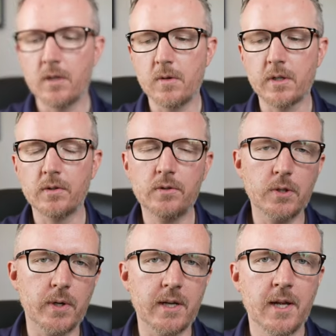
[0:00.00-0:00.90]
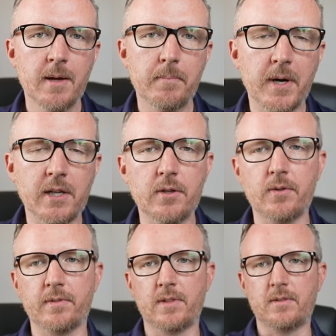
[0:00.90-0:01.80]
you could do it, but you do
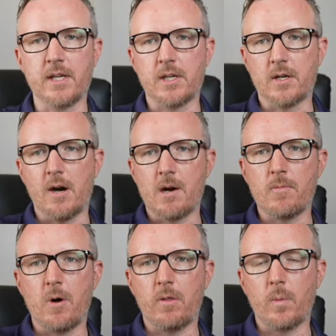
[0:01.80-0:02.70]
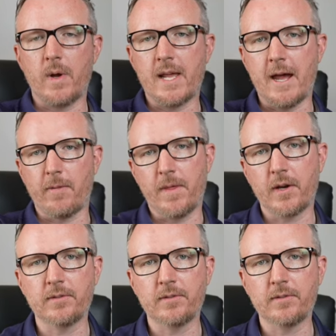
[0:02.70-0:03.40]
have to stick your arm all the way out there,